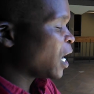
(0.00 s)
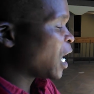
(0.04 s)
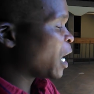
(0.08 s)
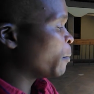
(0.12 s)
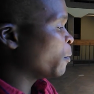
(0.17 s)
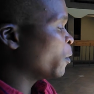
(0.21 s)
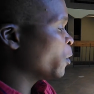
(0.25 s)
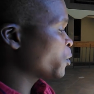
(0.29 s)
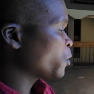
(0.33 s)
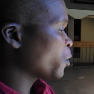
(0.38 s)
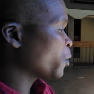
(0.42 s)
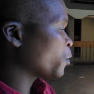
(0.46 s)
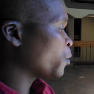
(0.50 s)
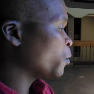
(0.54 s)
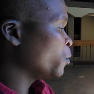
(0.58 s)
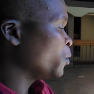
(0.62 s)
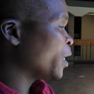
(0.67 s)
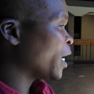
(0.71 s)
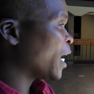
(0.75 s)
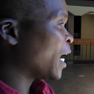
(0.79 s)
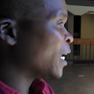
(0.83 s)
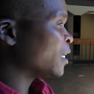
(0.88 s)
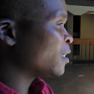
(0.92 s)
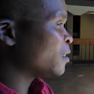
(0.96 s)
I'm also
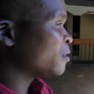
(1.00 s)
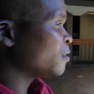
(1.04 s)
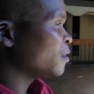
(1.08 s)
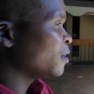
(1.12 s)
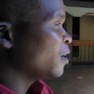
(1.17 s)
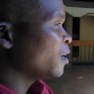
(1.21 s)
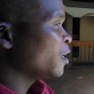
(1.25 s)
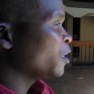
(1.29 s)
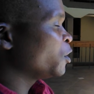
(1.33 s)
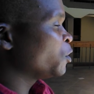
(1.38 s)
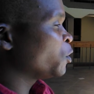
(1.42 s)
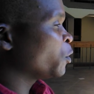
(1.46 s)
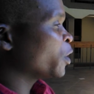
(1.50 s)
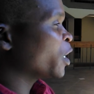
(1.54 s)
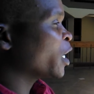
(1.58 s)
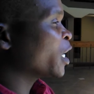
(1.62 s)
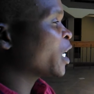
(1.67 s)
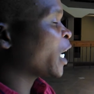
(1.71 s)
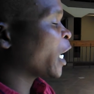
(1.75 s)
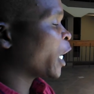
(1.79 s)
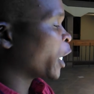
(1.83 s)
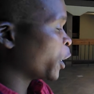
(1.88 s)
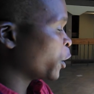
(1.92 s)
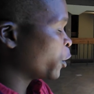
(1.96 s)
good at
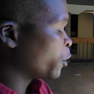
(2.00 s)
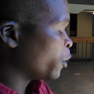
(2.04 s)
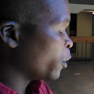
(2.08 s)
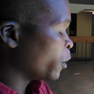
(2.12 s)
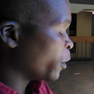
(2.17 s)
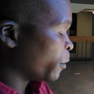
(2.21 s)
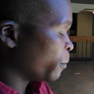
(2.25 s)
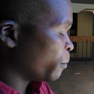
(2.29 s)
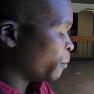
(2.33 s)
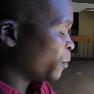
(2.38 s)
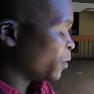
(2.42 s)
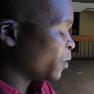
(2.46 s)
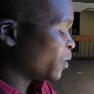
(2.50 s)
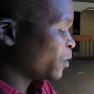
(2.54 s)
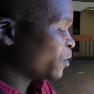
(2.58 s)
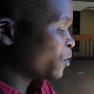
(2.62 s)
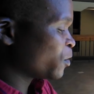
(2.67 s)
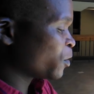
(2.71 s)
doing curriculum.